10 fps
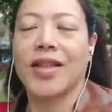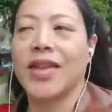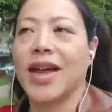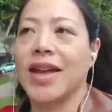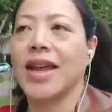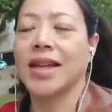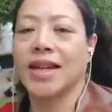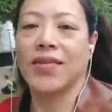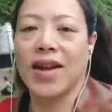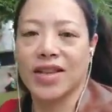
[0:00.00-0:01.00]
That
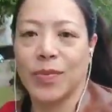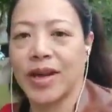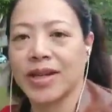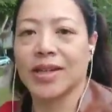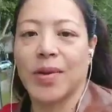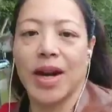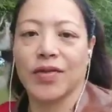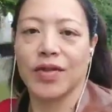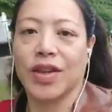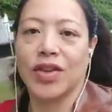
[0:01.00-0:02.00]
negative aspect is a part
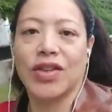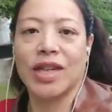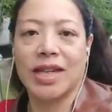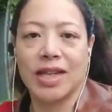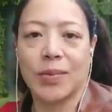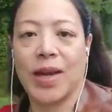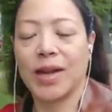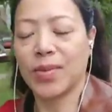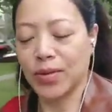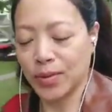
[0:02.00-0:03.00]
of you that you see in other
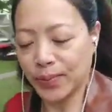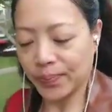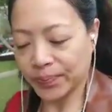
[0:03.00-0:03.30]
people.